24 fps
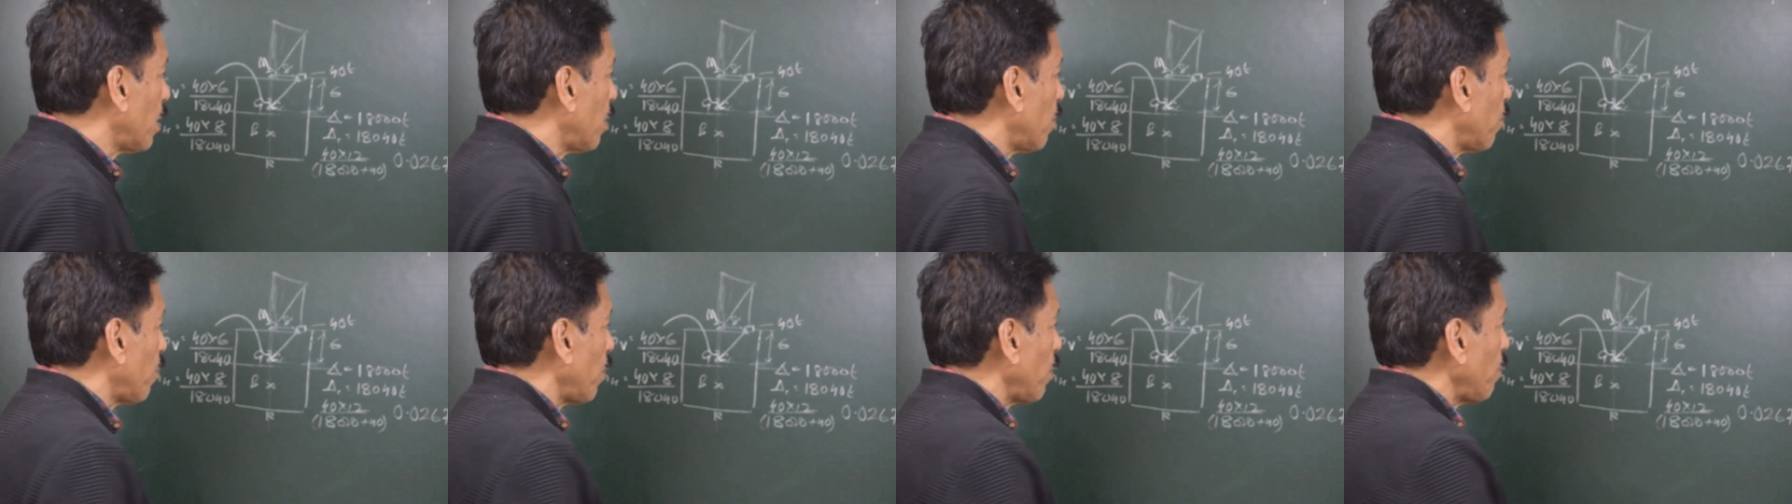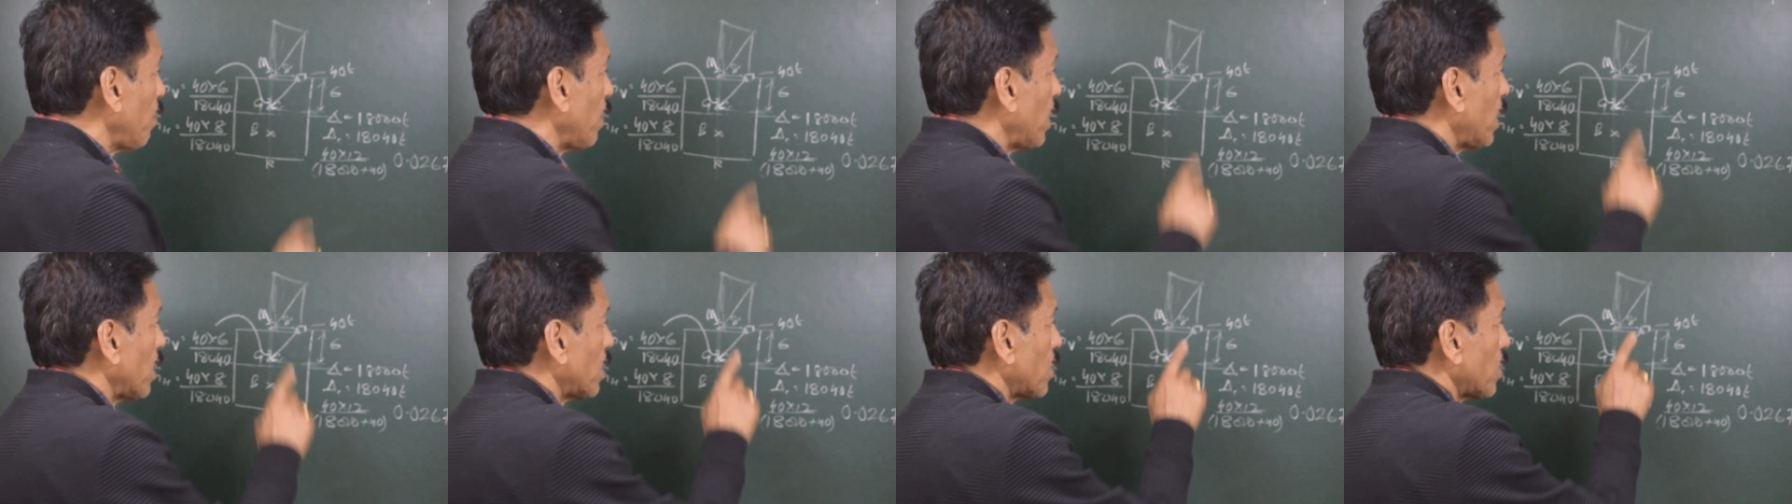when
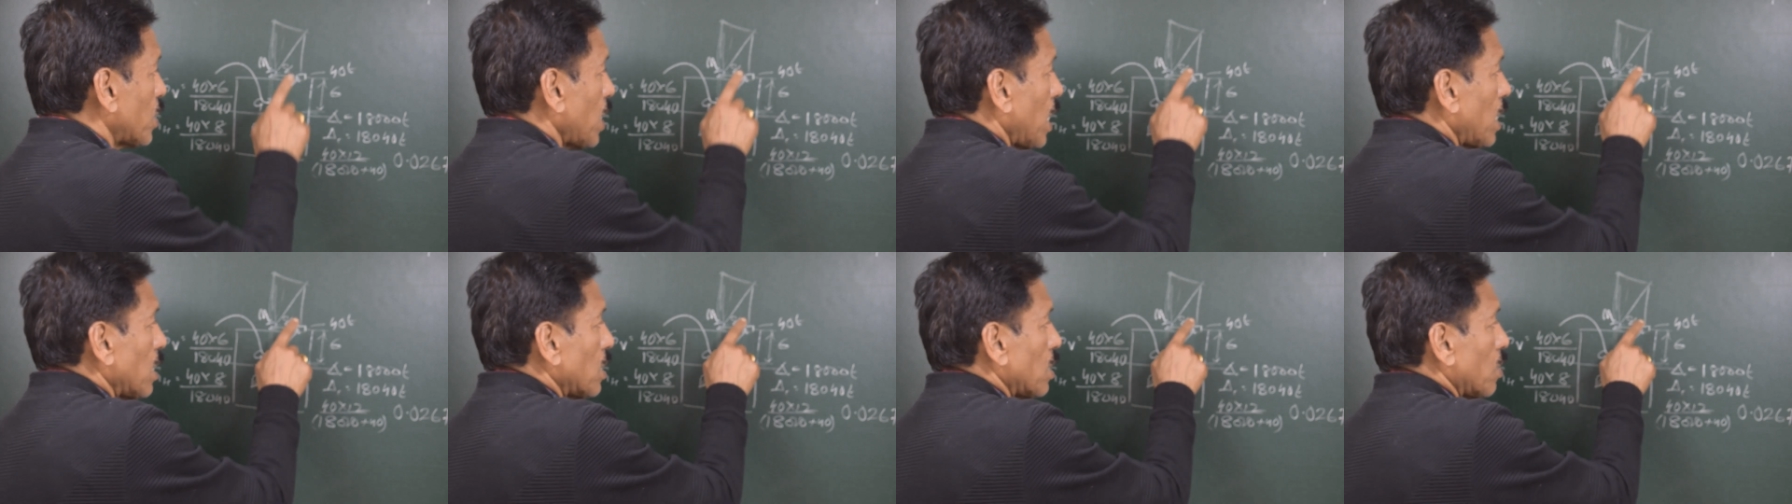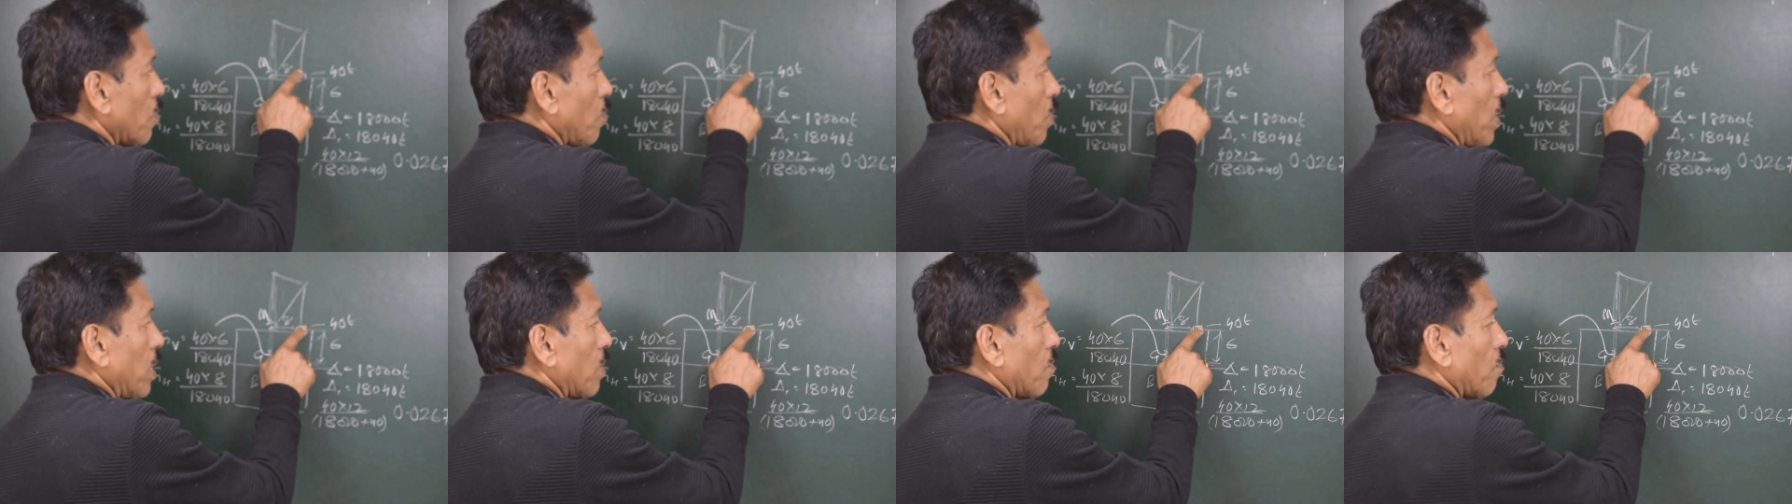we discharge the
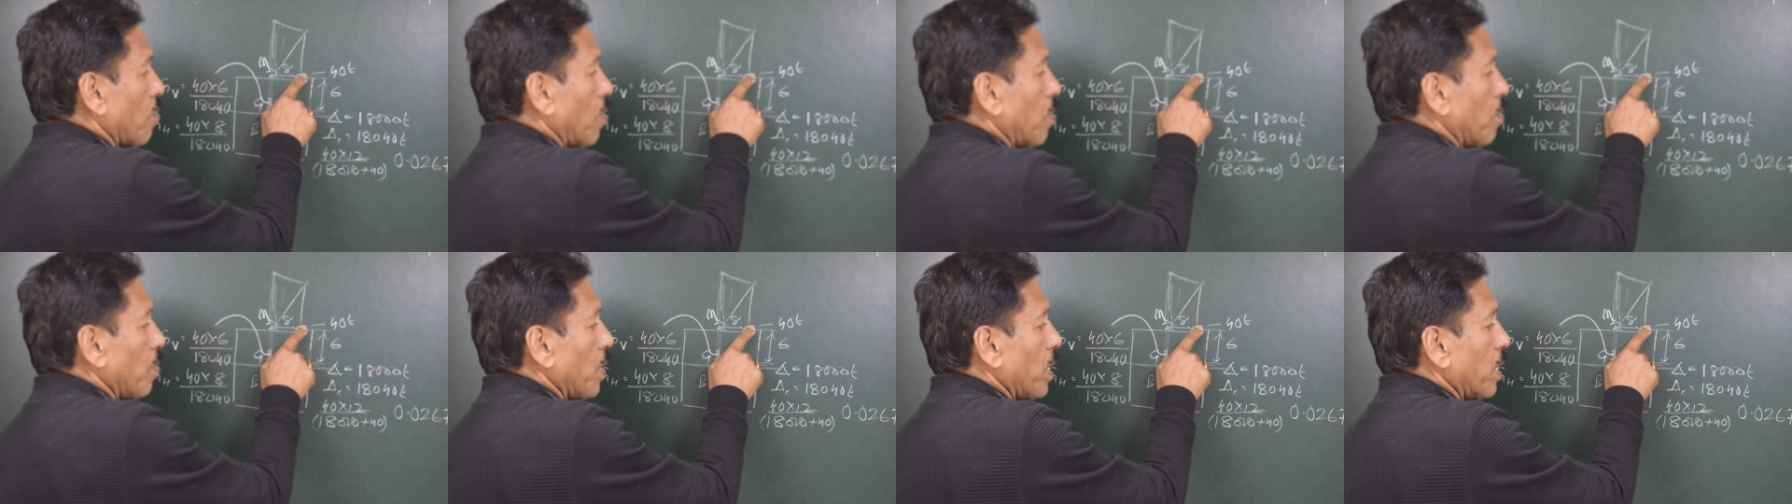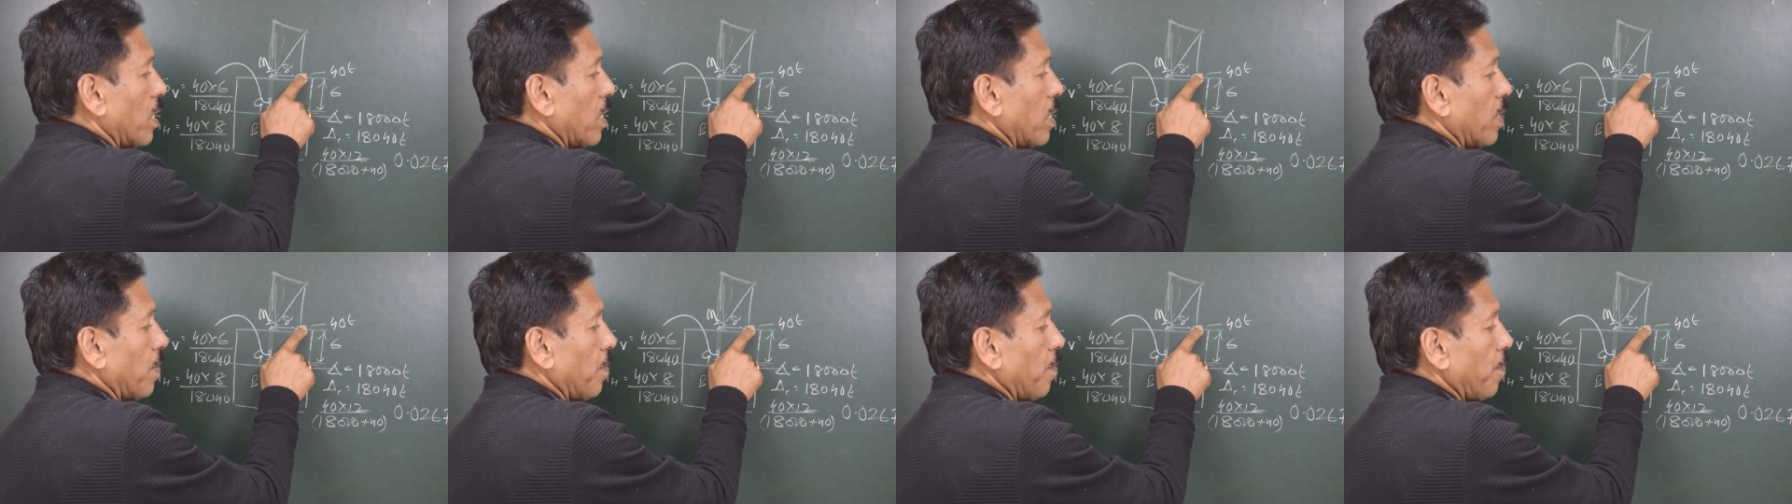weight from
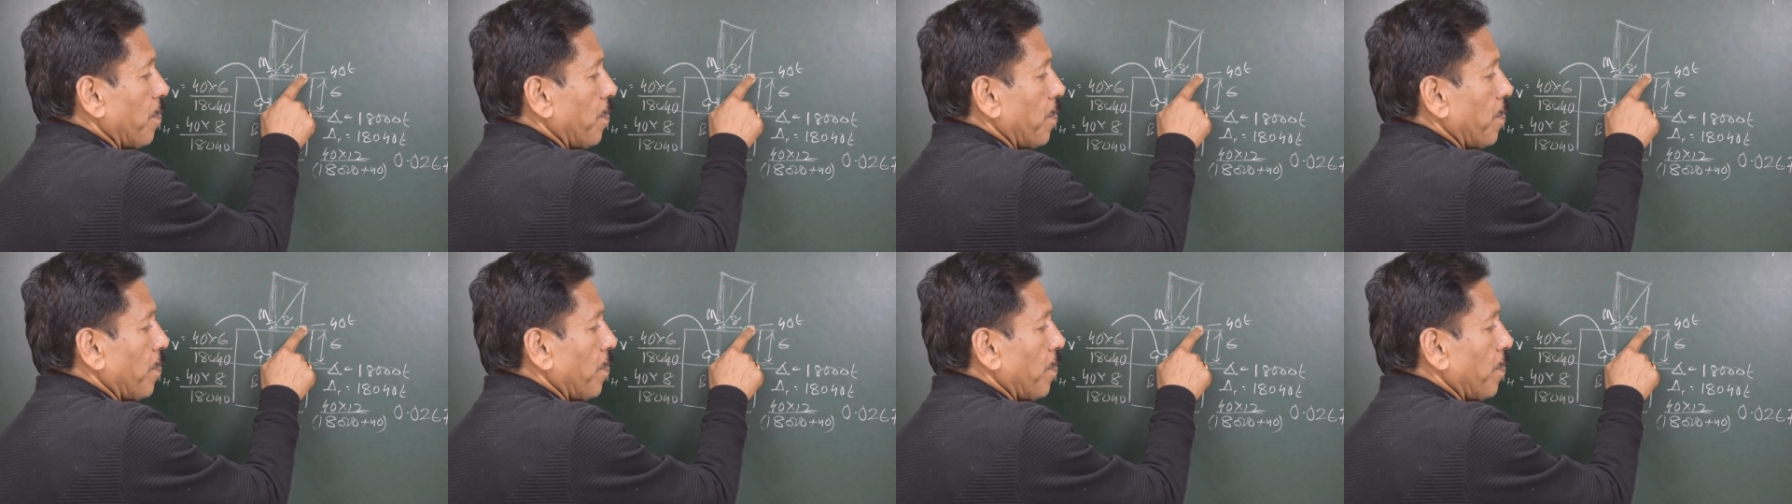here,